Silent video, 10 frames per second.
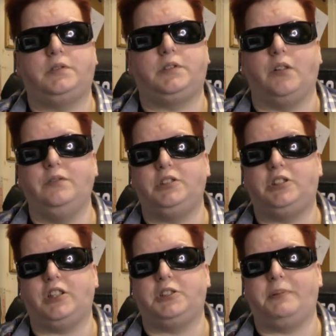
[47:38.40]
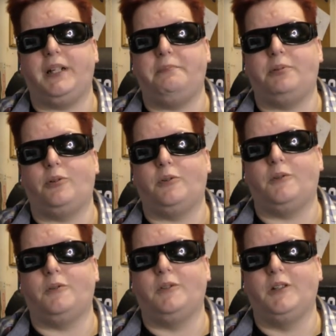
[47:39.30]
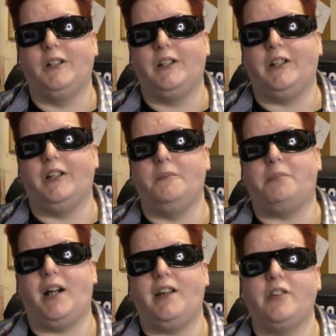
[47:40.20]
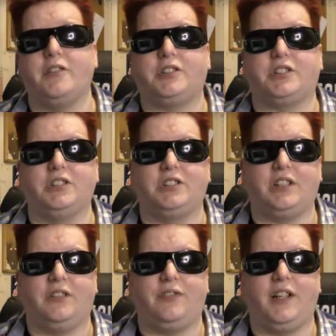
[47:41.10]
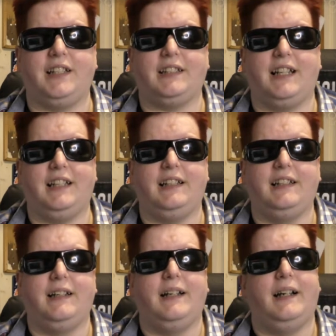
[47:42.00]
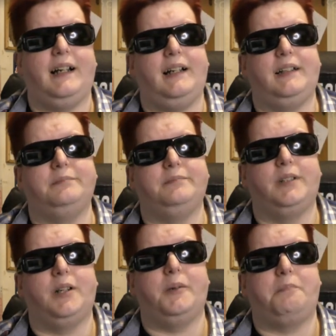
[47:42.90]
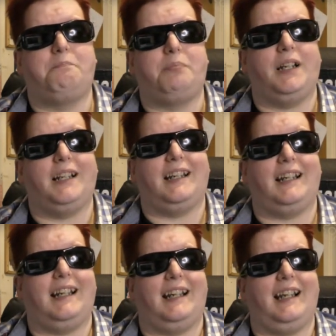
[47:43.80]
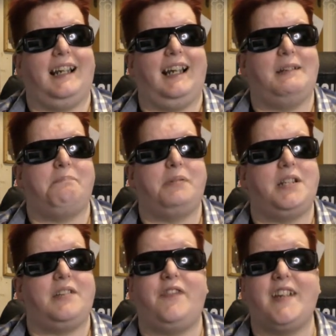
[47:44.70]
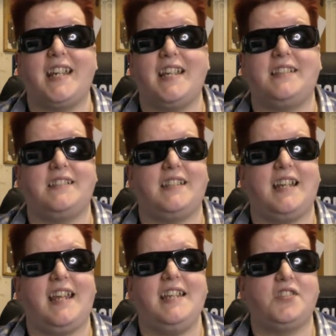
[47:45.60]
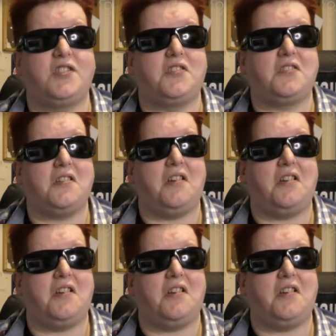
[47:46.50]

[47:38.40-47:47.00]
don't judge people, by looks and stuff like that. But the thing is it is